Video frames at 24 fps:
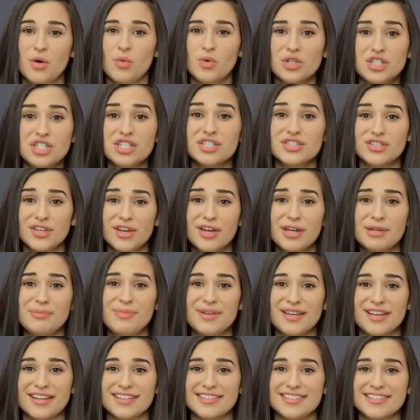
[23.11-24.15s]
which is good
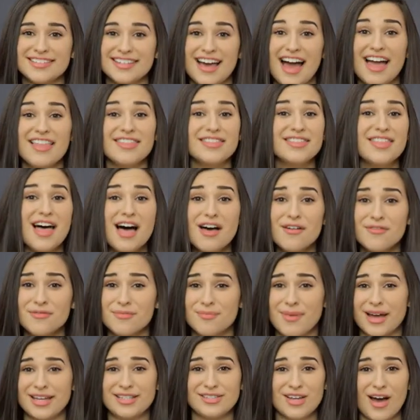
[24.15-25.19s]
because I love
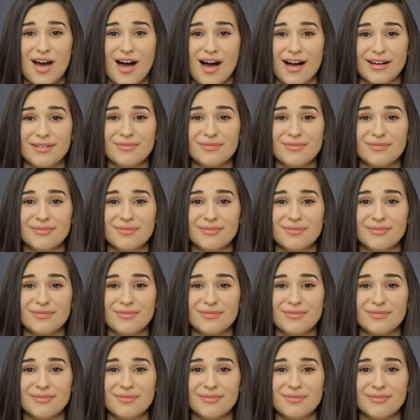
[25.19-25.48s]
my dog,